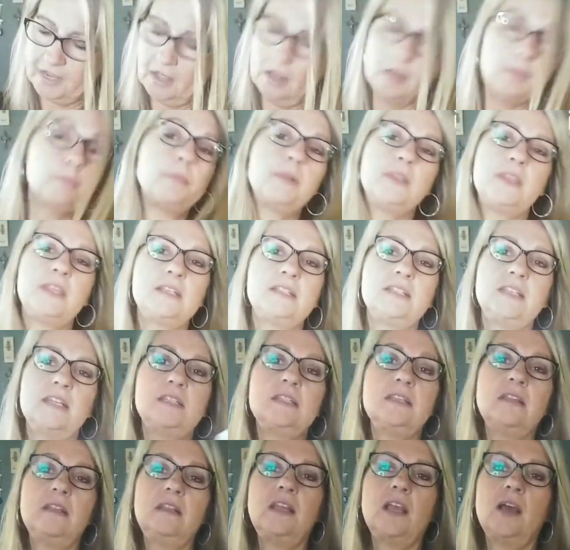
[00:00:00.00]
But this
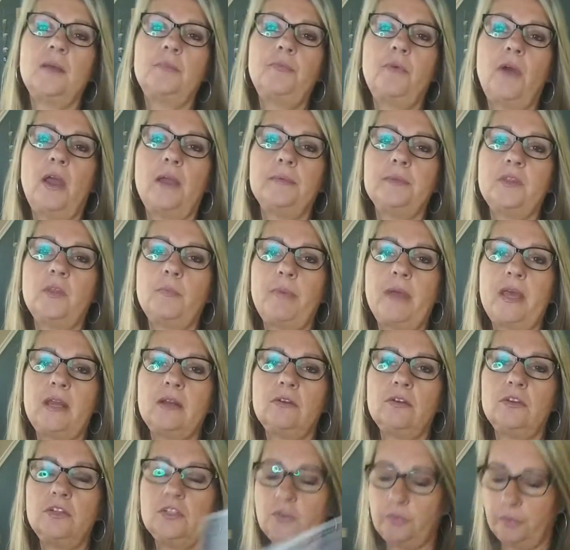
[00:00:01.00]
is in the upright with the
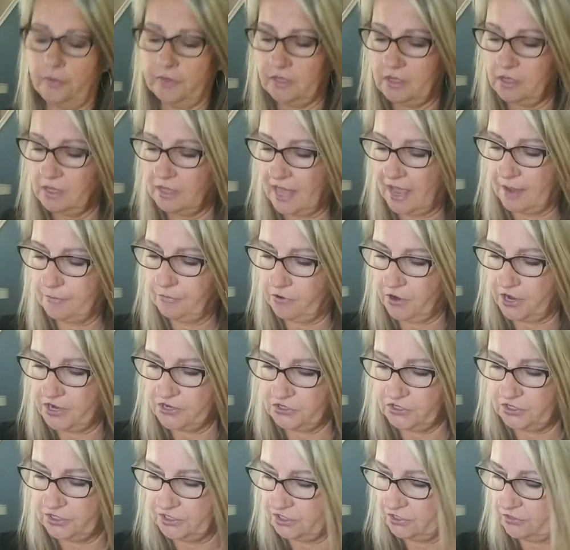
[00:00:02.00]
Pentacles with
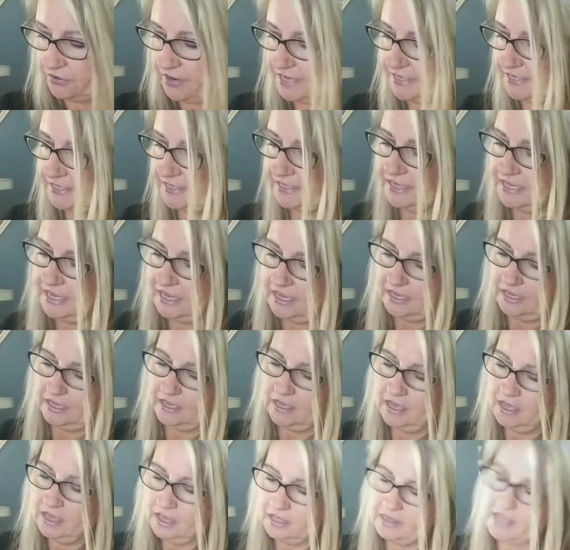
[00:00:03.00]
collaboration, so I
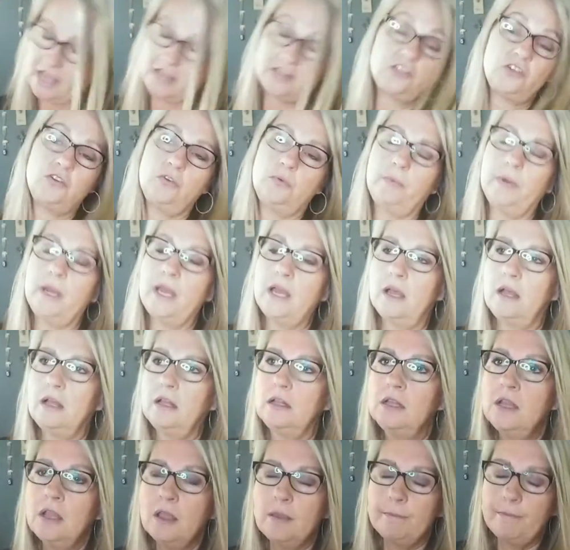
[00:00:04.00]
see that you
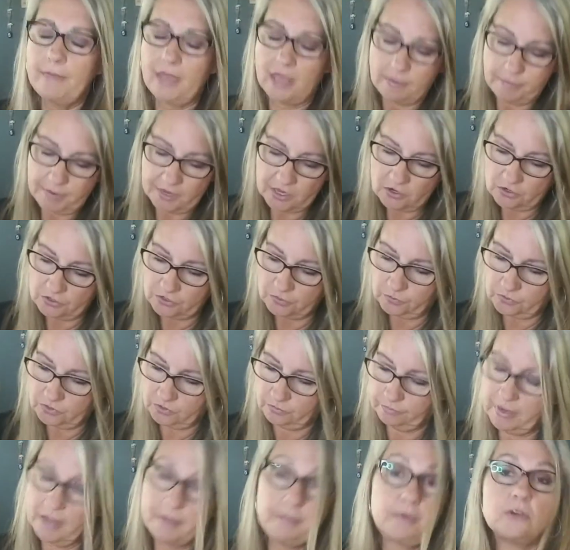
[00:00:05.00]
will. Maybe
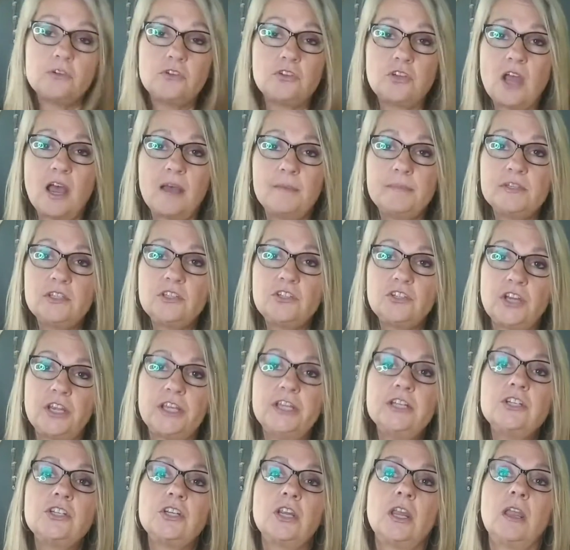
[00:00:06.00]
your job is
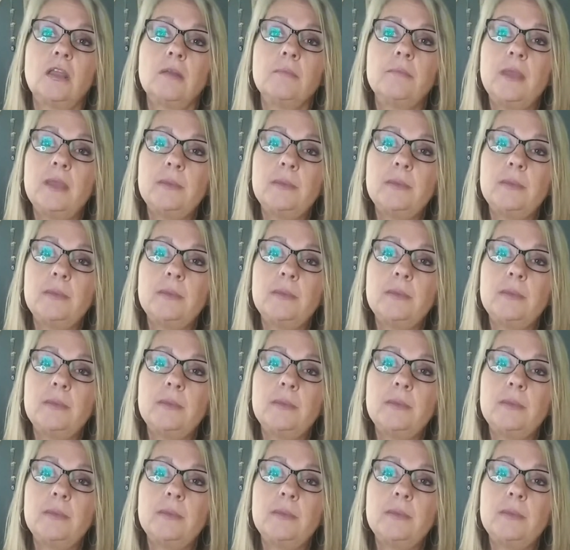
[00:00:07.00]
changing.